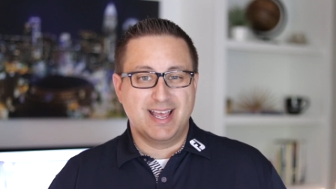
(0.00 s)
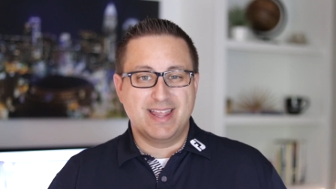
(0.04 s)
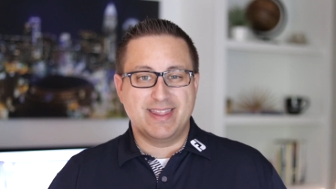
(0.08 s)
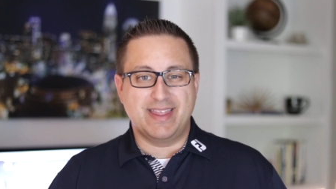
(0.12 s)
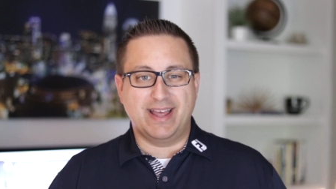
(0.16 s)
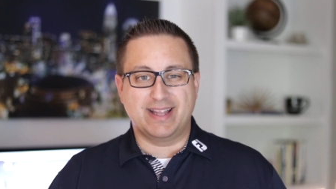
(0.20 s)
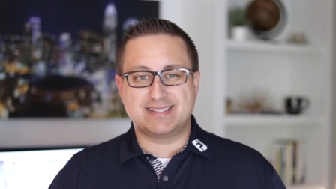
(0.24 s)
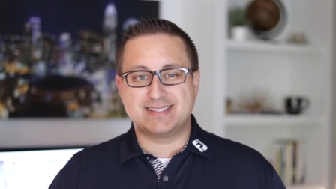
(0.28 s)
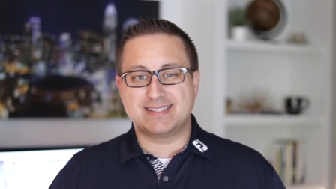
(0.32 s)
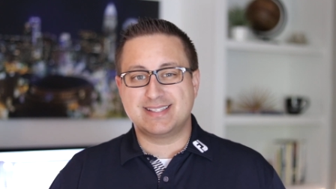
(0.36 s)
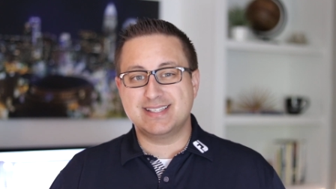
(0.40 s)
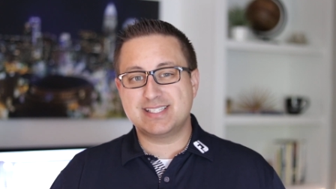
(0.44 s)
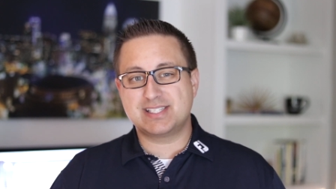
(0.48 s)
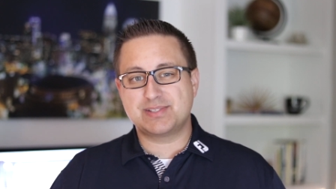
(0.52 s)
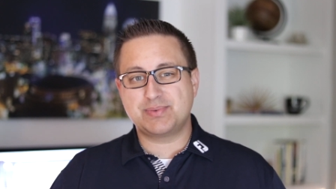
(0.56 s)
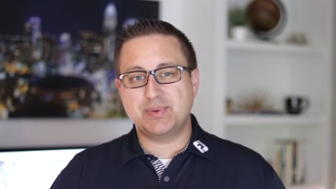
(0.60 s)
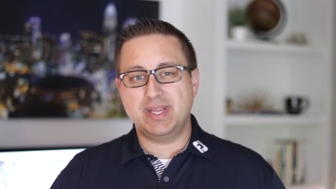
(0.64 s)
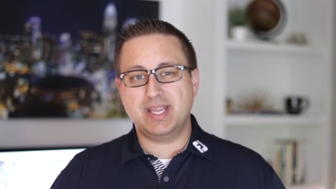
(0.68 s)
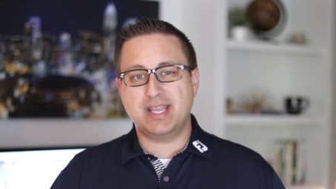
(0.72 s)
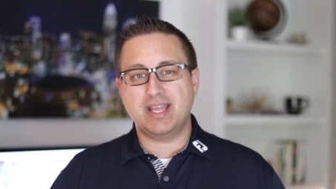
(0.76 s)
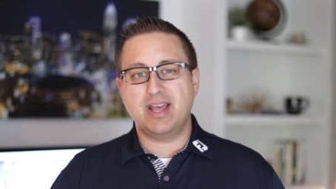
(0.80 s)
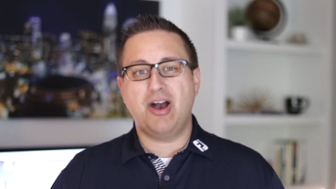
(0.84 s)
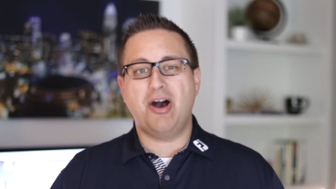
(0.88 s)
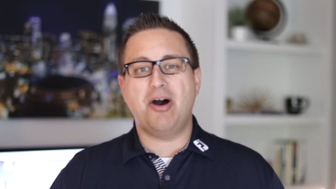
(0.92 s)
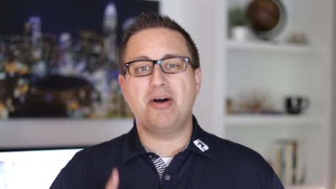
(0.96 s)
That's this
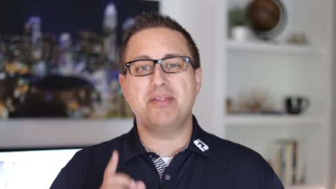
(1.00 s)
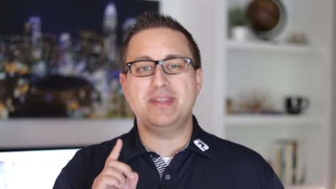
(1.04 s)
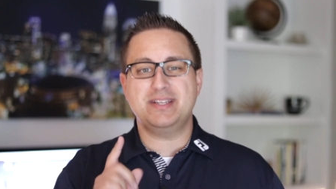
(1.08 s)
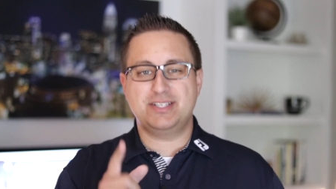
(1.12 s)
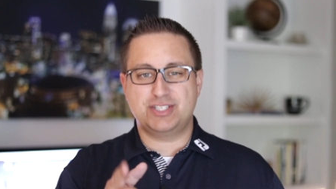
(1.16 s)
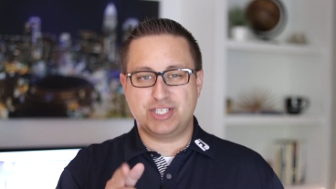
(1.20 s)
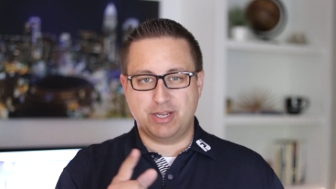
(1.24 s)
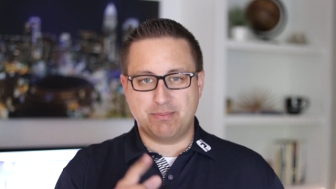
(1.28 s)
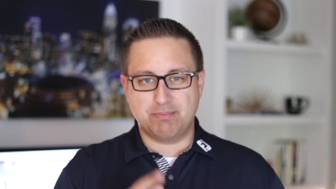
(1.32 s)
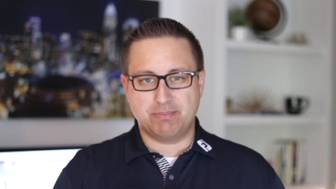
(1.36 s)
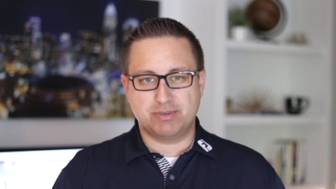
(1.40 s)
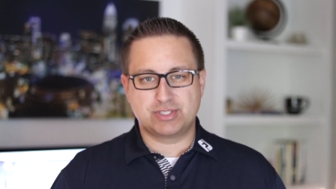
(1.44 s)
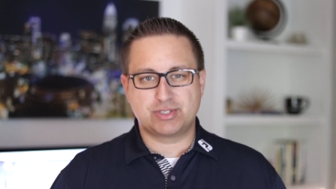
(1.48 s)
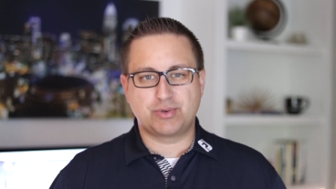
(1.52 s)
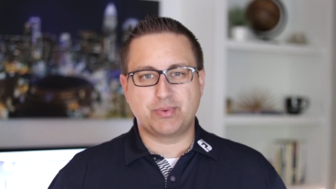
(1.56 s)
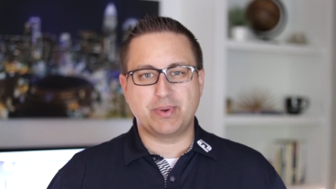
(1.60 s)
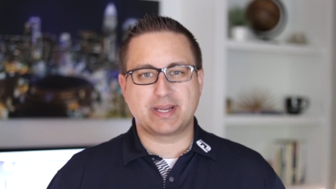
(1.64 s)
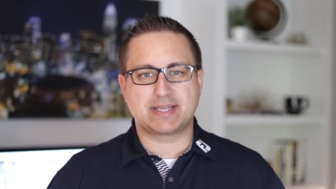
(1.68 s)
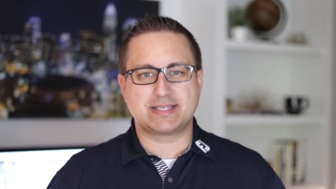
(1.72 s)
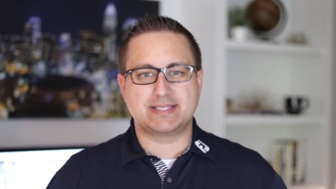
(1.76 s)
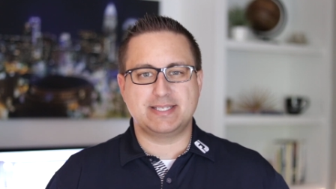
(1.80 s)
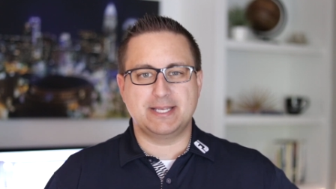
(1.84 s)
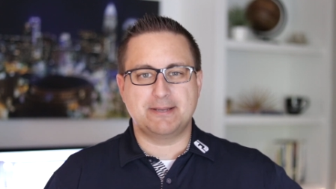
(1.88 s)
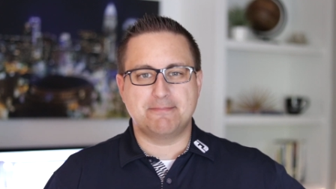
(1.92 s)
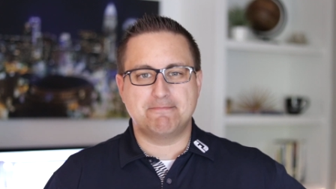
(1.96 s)
week on the Chambers
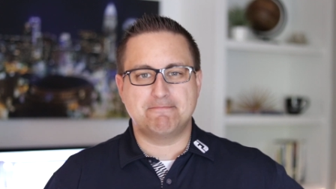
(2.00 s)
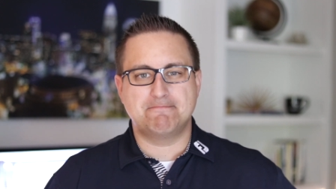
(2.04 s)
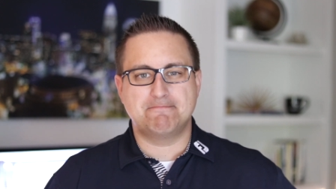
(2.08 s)
Quick Tip.